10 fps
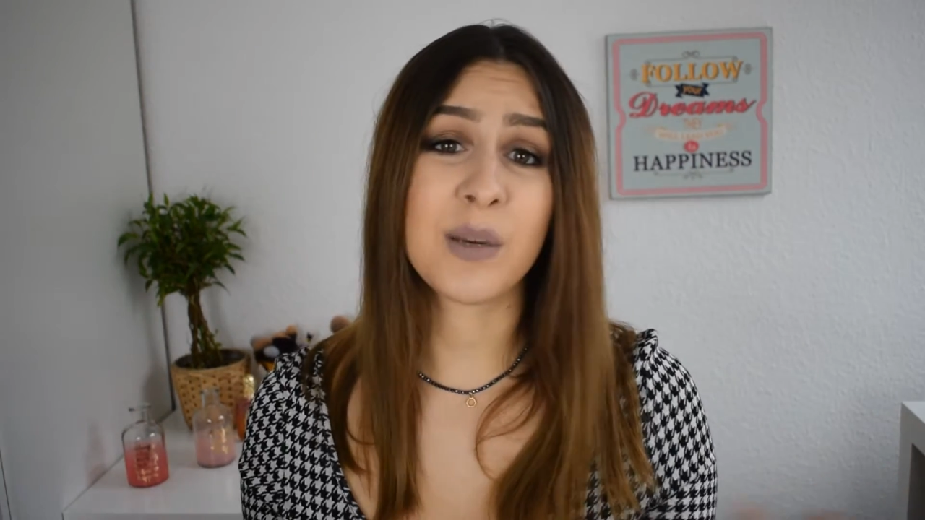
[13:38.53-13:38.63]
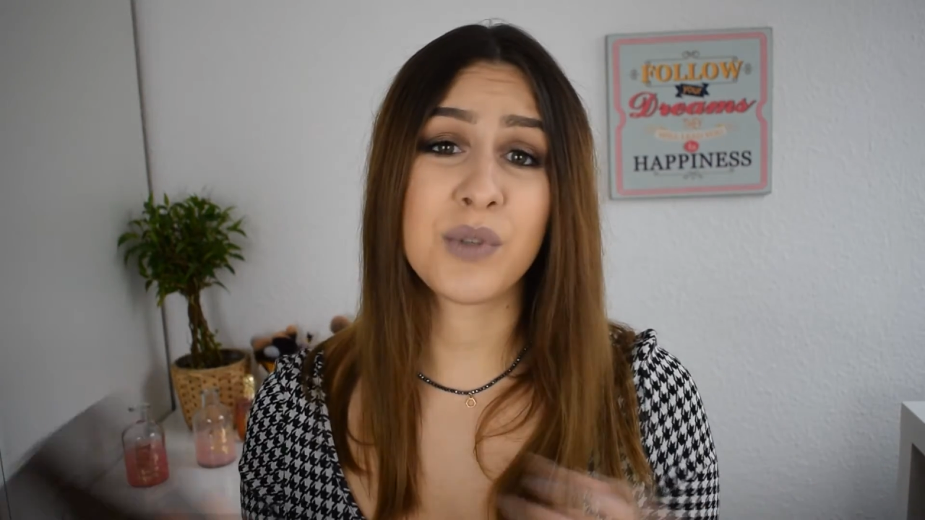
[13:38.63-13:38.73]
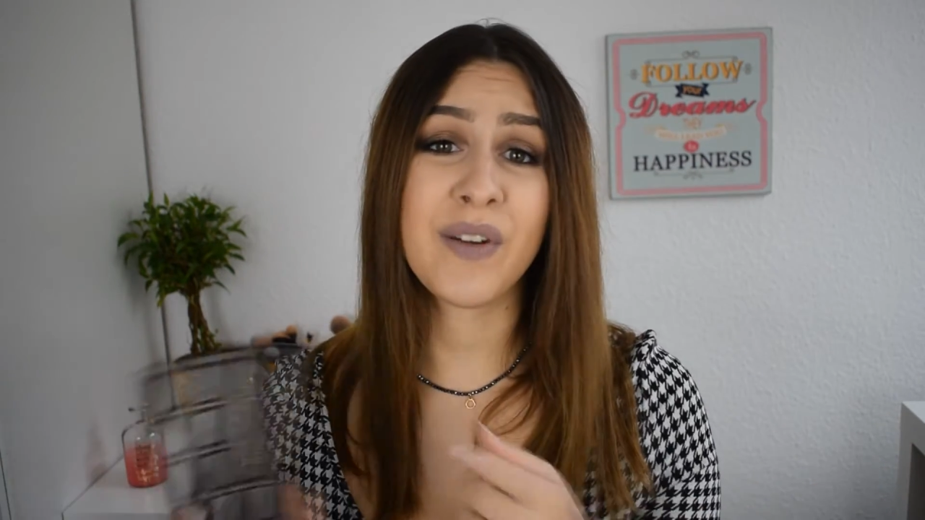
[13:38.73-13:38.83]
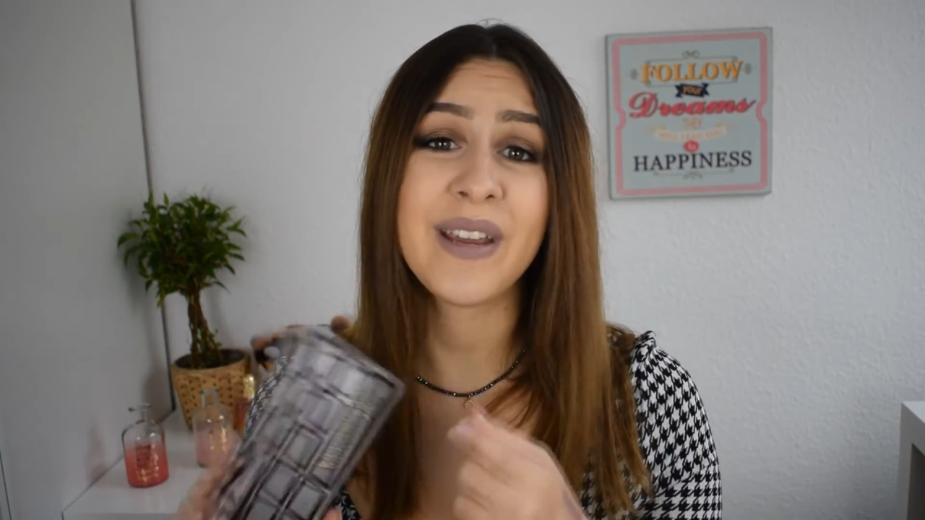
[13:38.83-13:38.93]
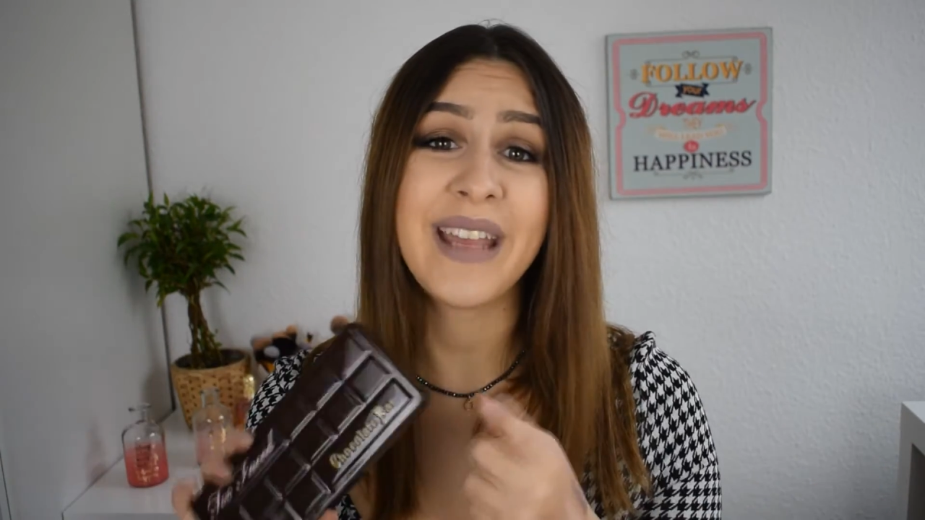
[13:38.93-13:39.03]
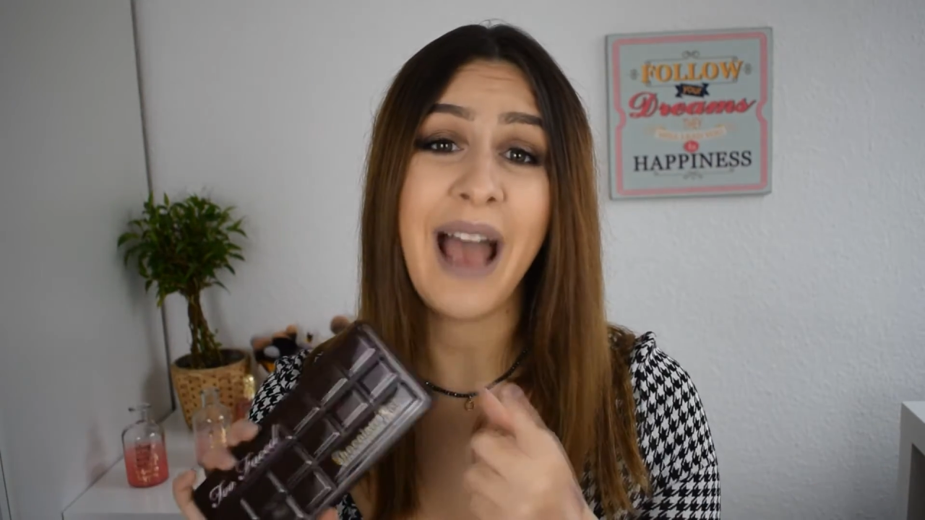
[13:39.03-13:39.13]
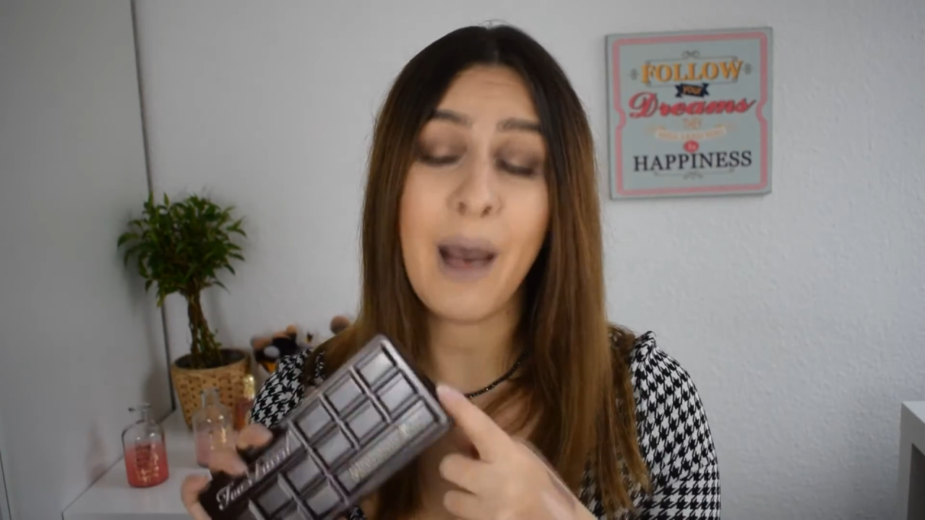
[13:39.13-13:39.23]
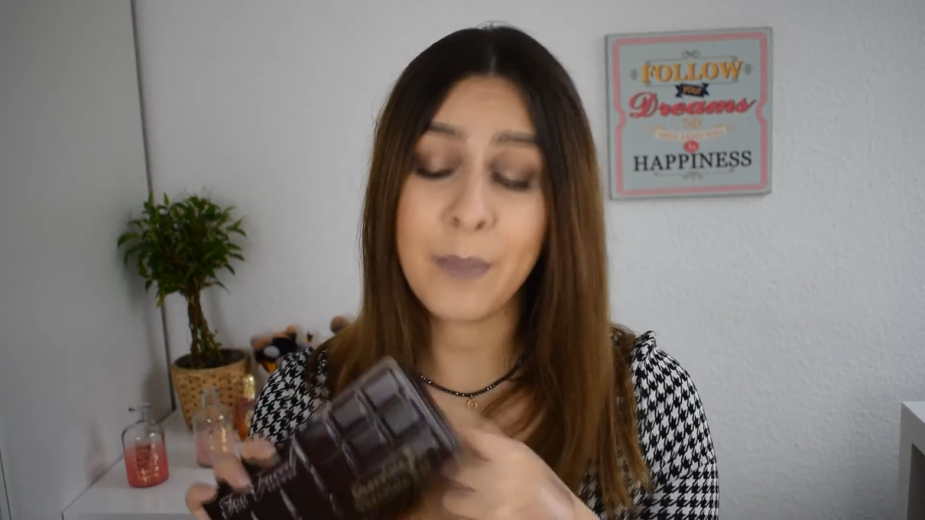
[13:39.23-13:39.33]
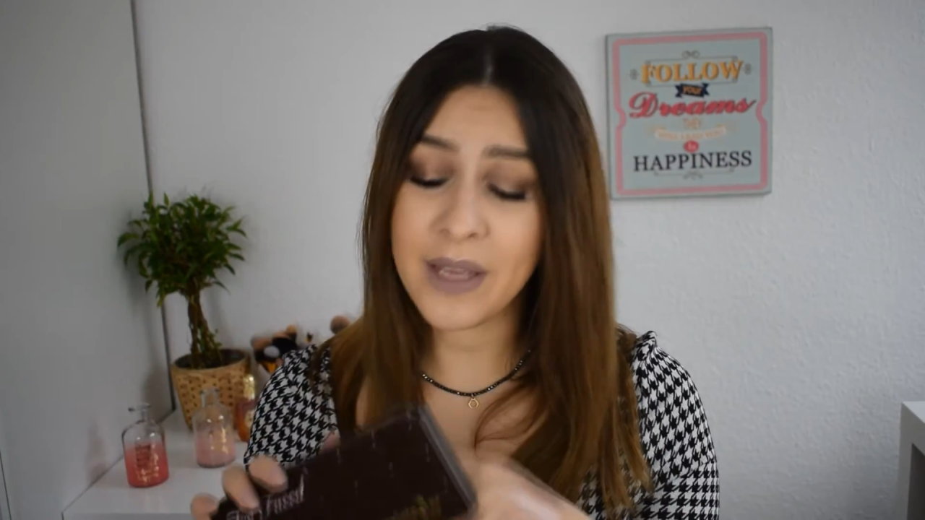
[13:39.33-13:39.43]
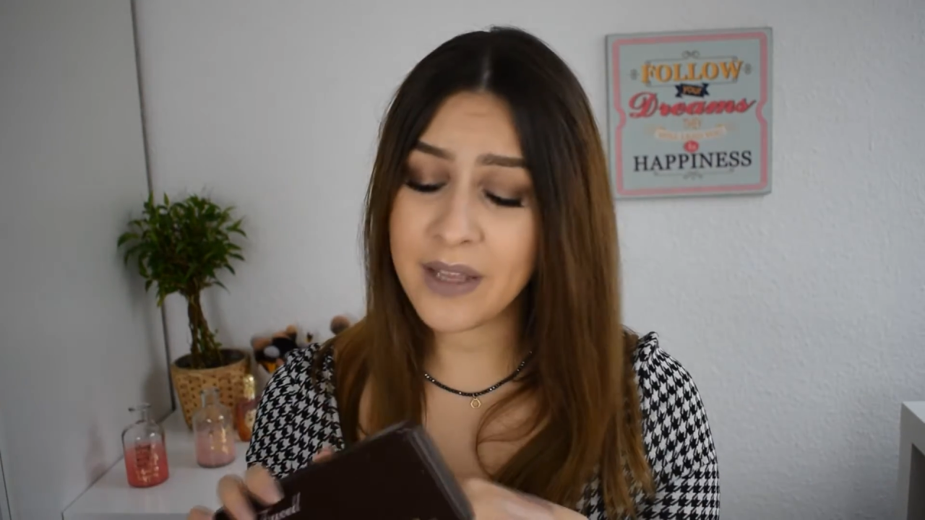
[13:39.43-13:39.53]
I was very
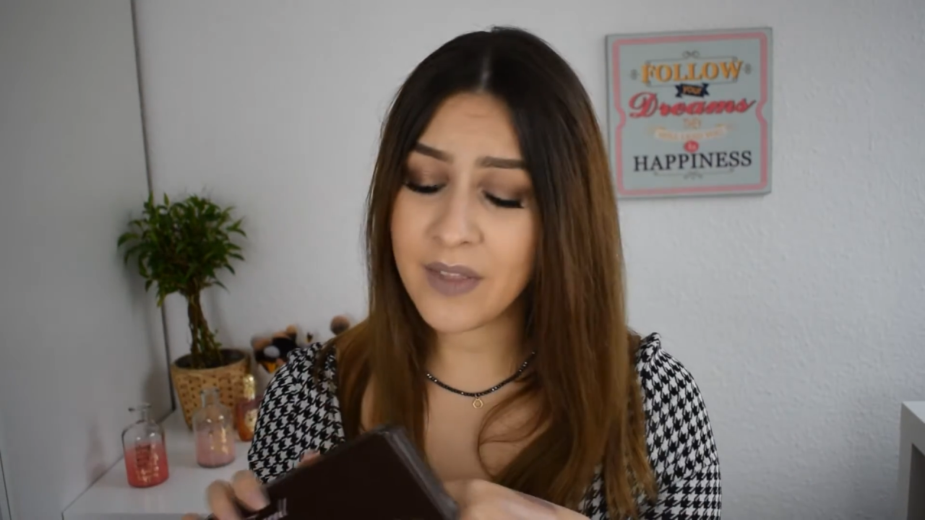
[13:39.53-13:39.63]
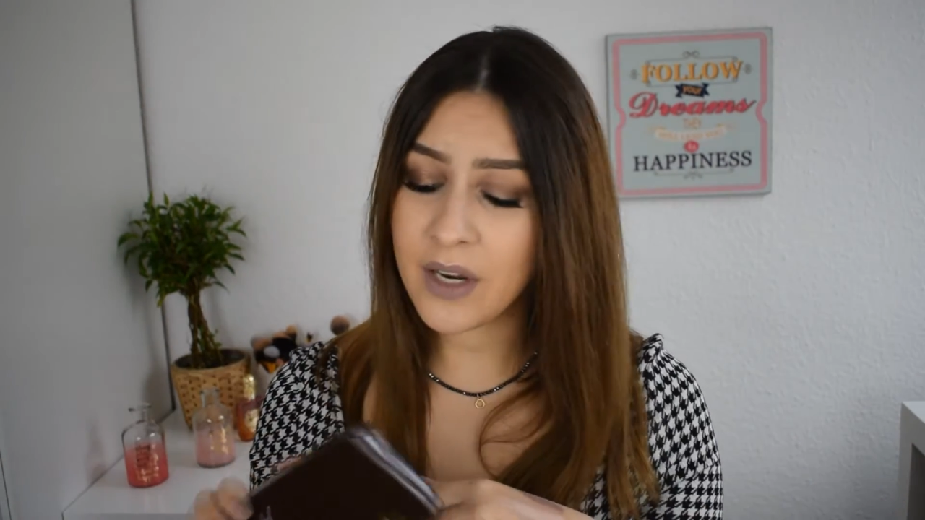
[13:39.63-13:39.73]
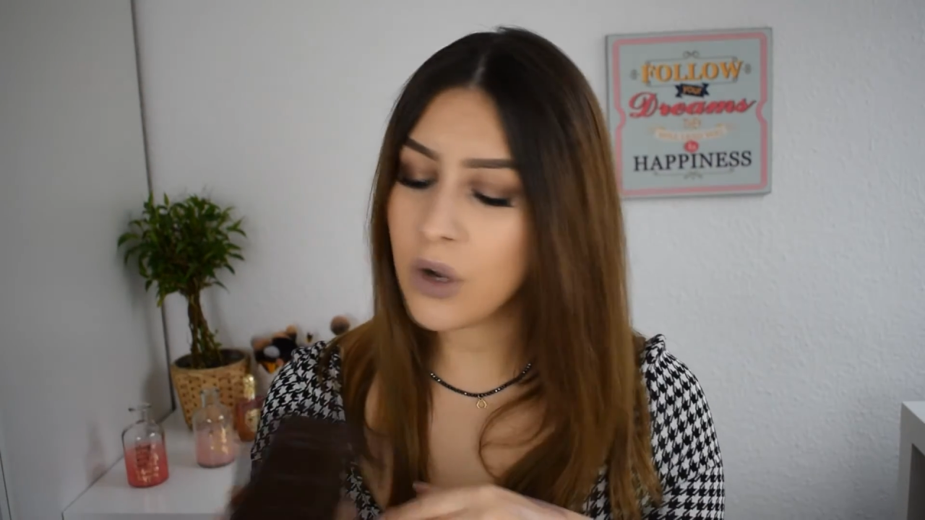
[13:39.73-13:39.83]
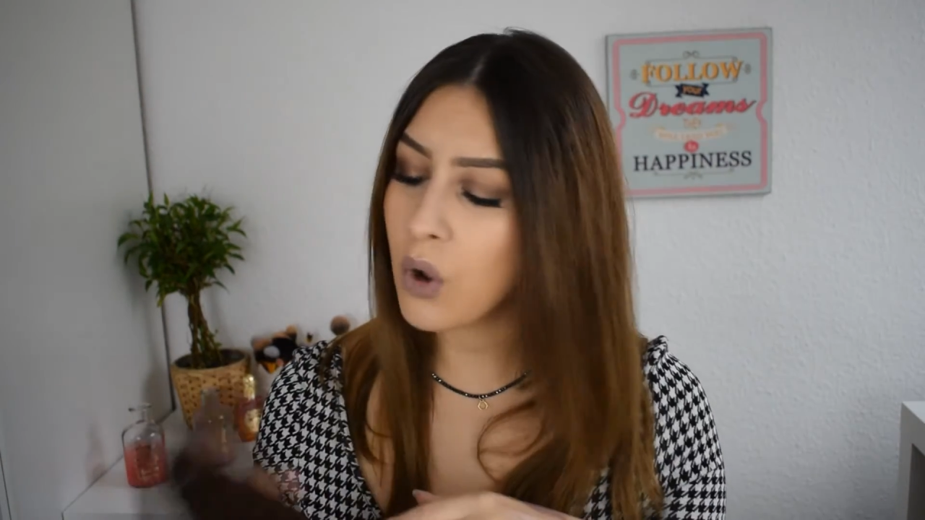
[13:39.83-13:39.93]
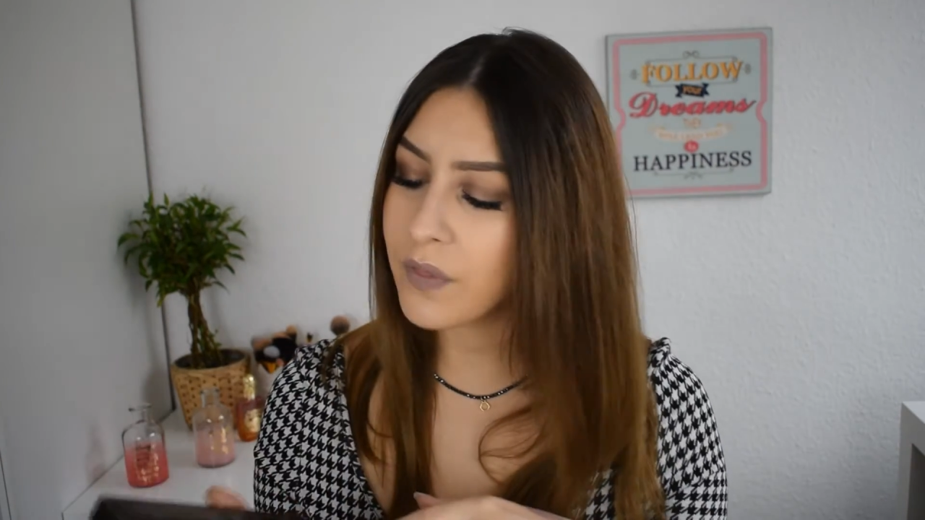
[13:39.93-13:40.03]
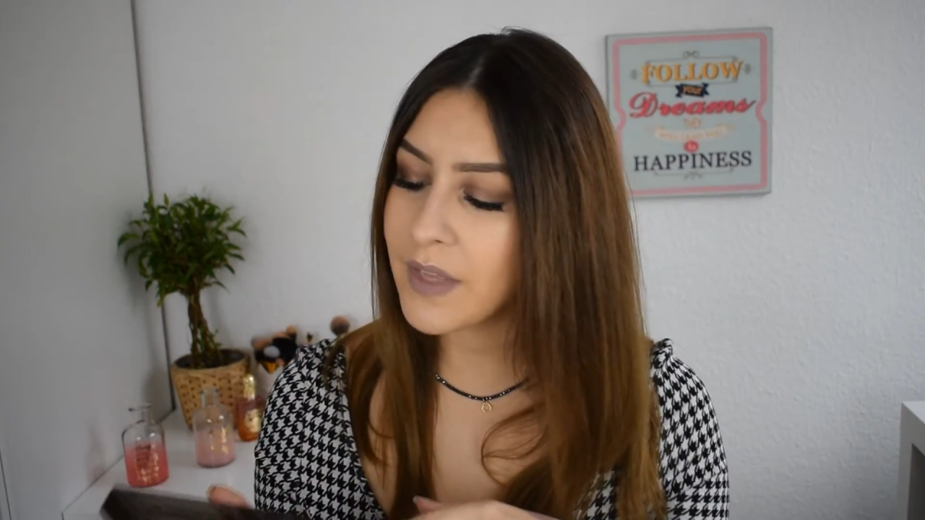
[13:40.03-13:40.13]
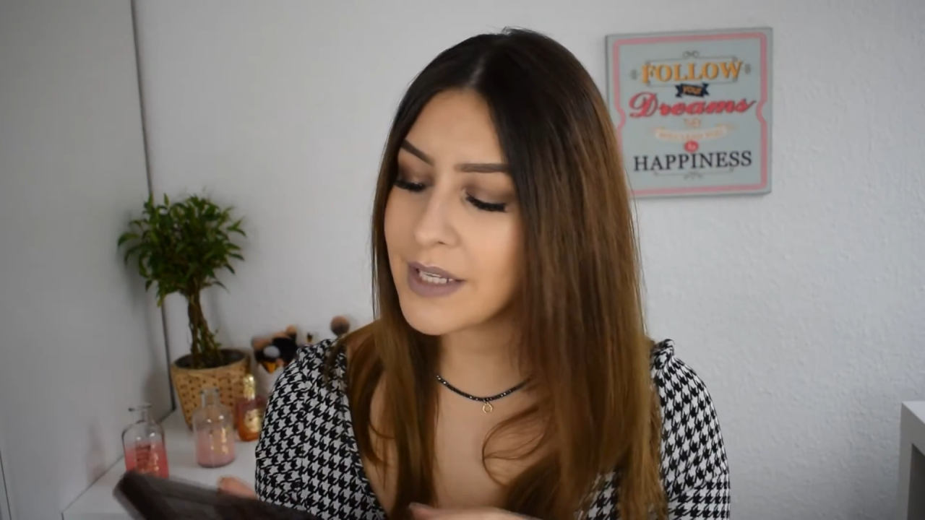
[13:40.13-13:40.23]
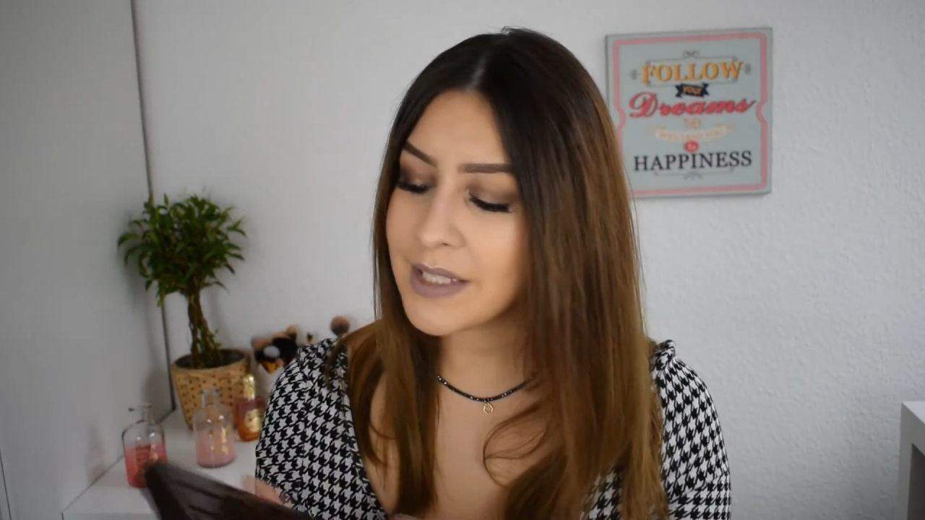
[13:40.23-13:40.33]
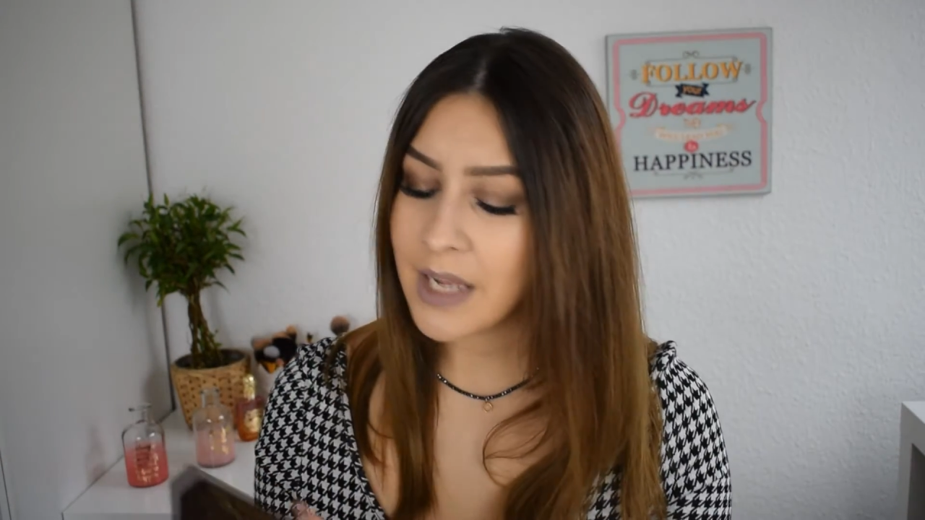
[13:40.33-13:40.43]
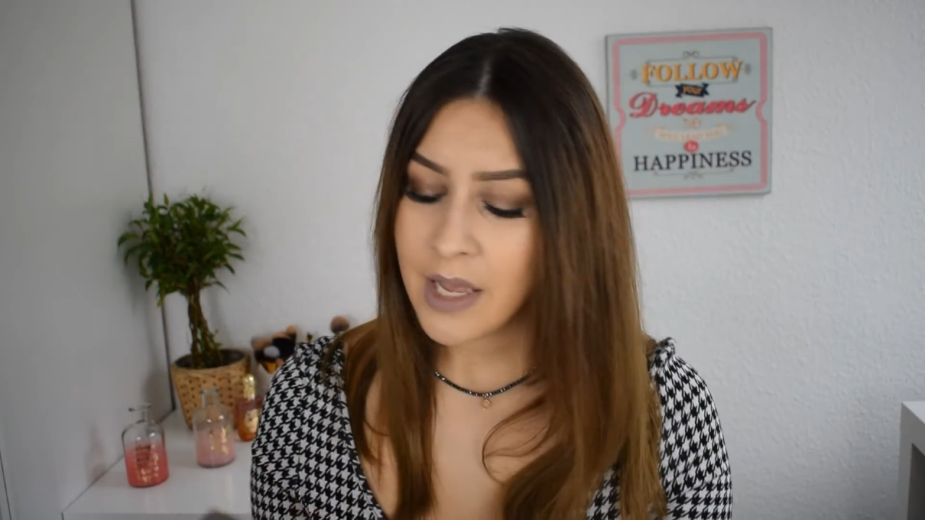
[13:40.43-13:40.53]
happy that I got
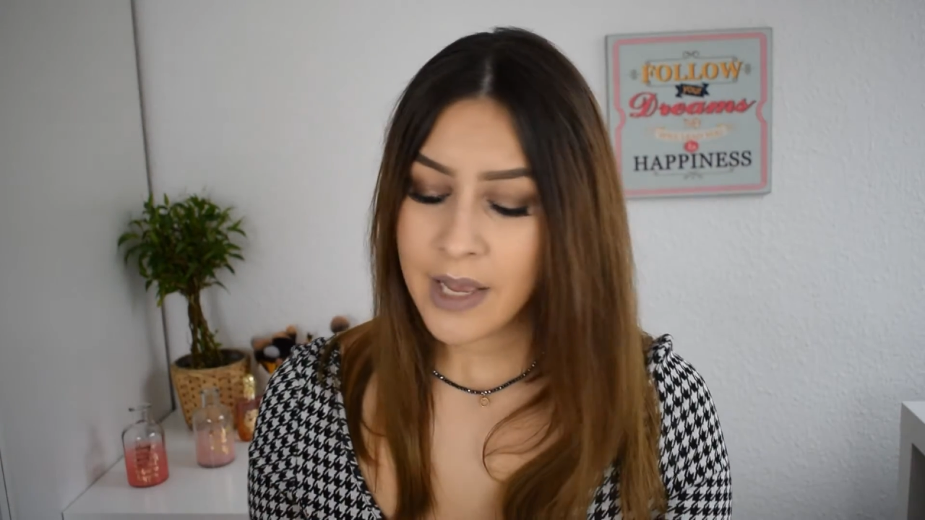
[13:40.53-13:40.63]
this.